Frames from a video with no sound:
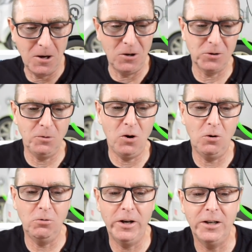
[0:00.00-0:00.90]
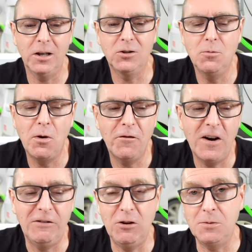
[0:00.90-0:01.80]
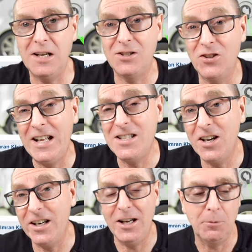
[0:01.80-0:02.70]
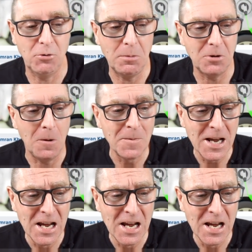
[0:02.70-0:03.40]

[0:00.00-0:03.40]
already 2.53%. So that's not going to help crypto.